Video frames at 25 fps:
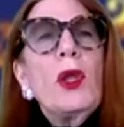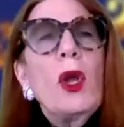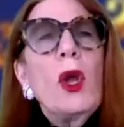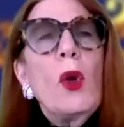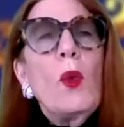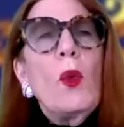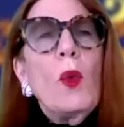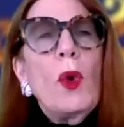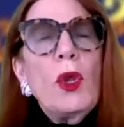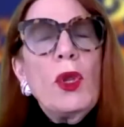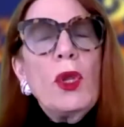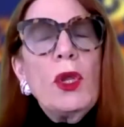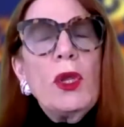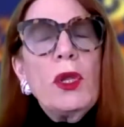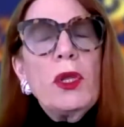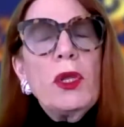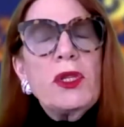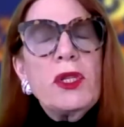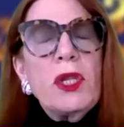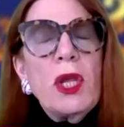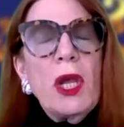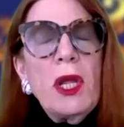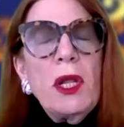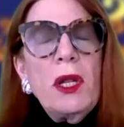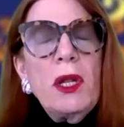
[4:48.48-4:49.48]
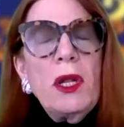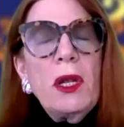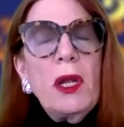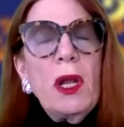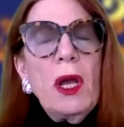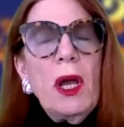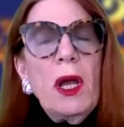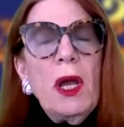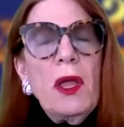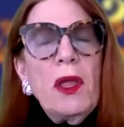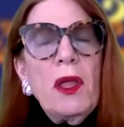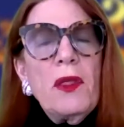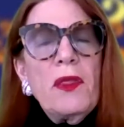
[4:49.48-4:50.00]
when in,
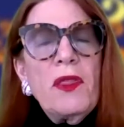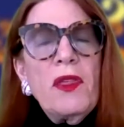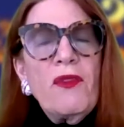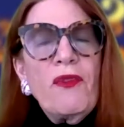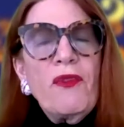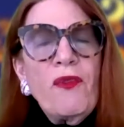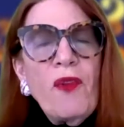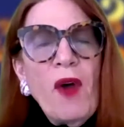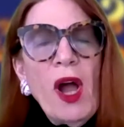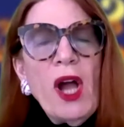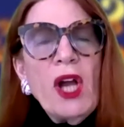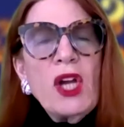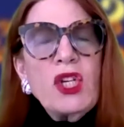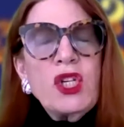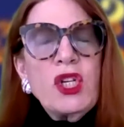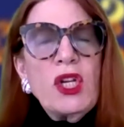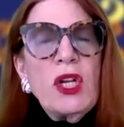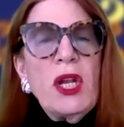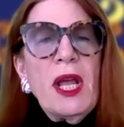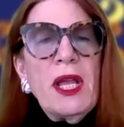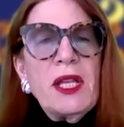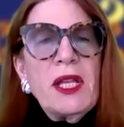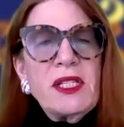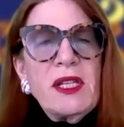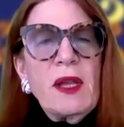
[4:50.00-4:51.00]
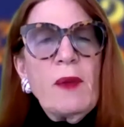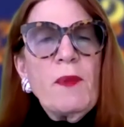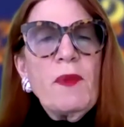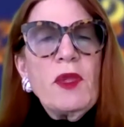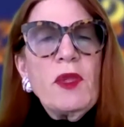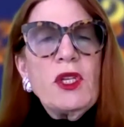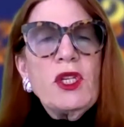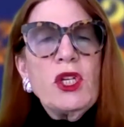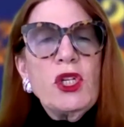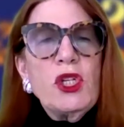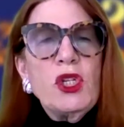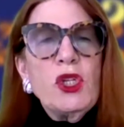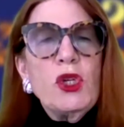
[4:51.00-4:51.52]
the function has something
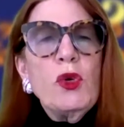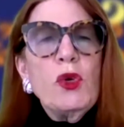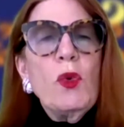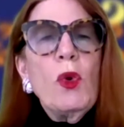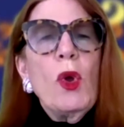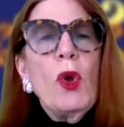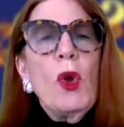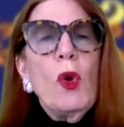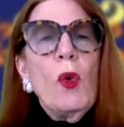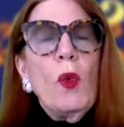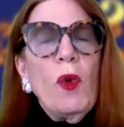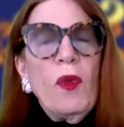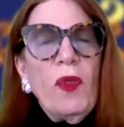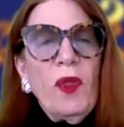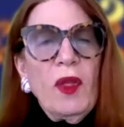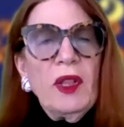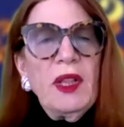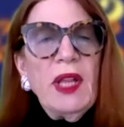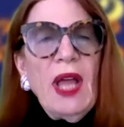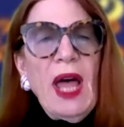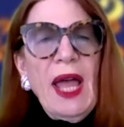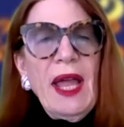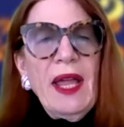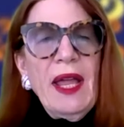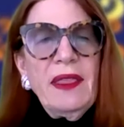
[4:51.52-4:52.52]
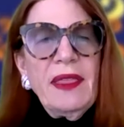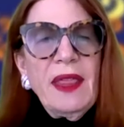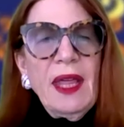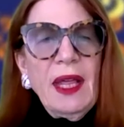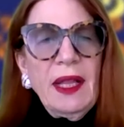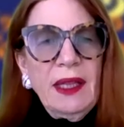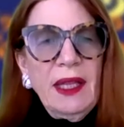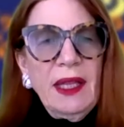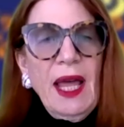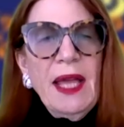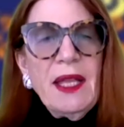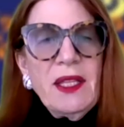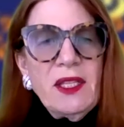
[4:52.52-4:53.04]
to do with a light that
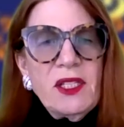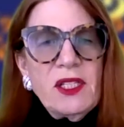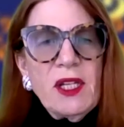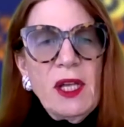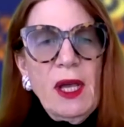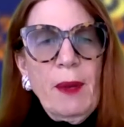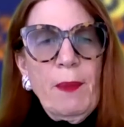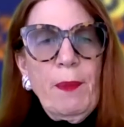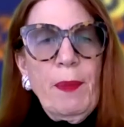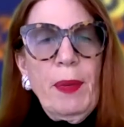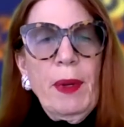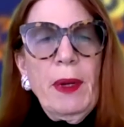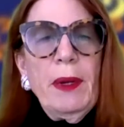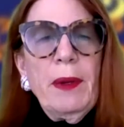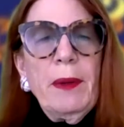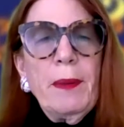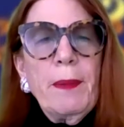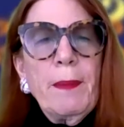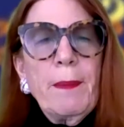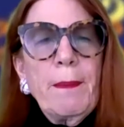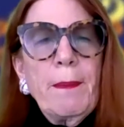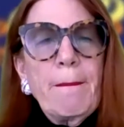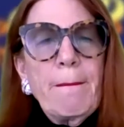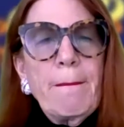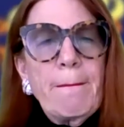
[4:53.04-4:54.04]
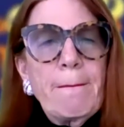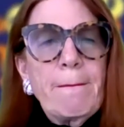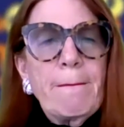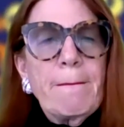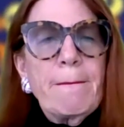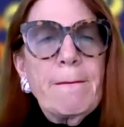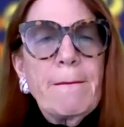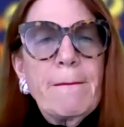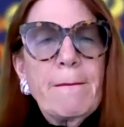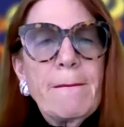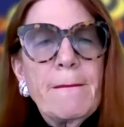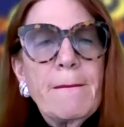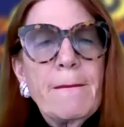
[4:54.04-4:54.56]
lights up?
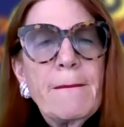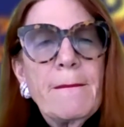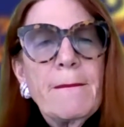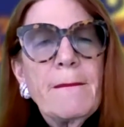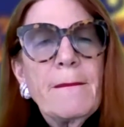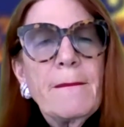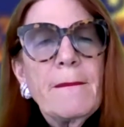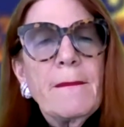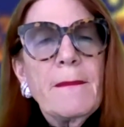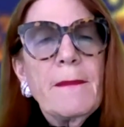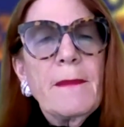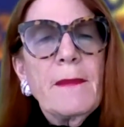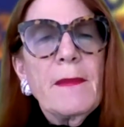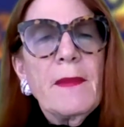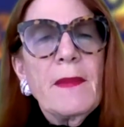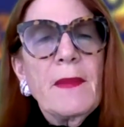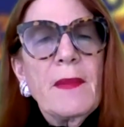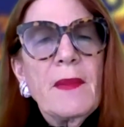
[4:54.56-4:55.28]
Uh,